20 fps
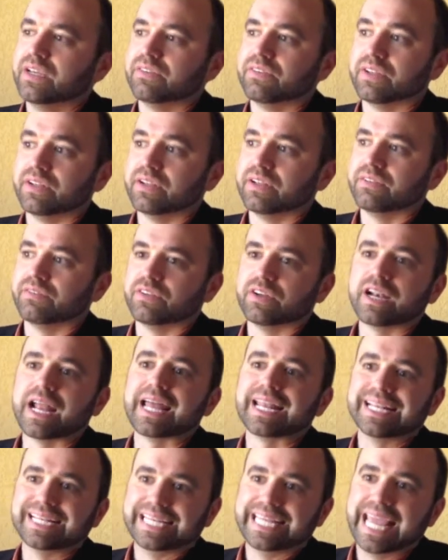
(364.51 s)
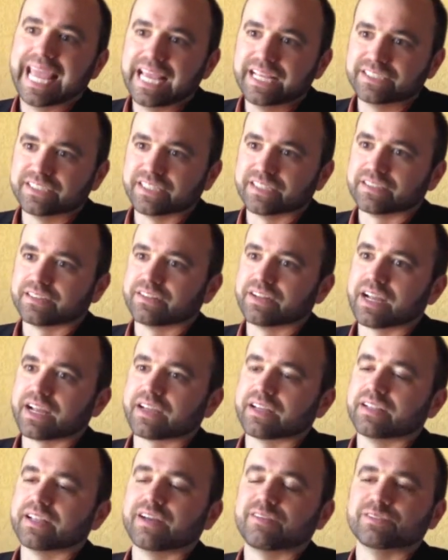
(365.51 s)
If they're not engaging, they're not
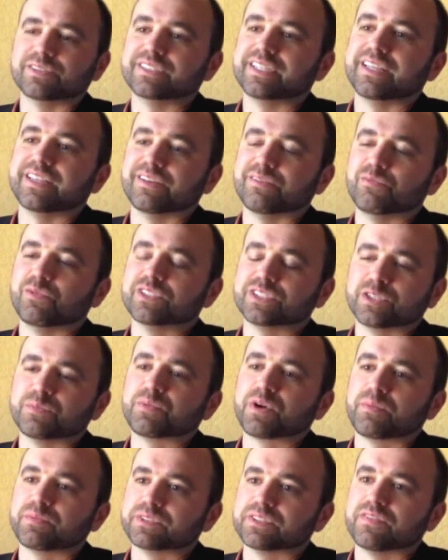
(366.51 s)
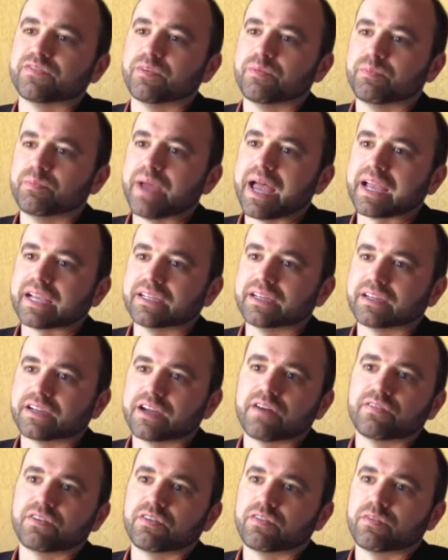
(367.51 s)
going to. I would say that what's the purpose of a
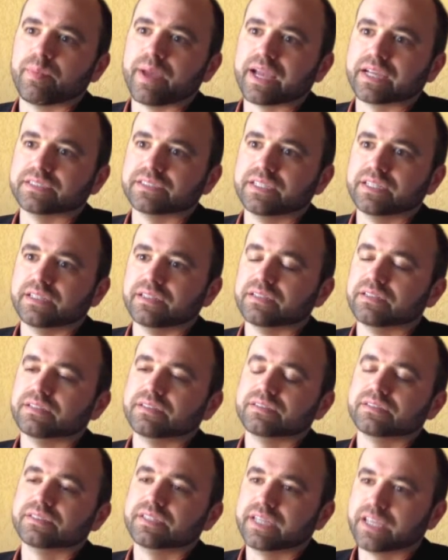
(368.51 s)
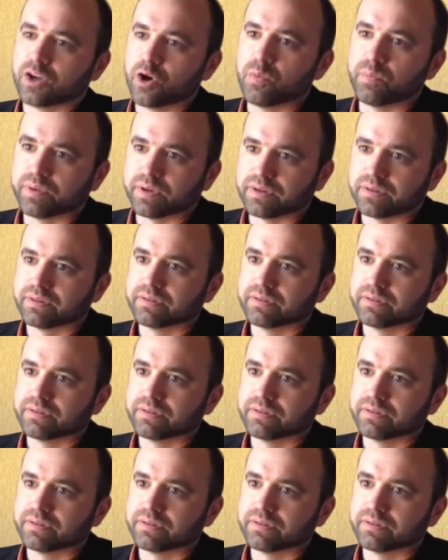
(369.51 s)
cover of a magazine? To get opened.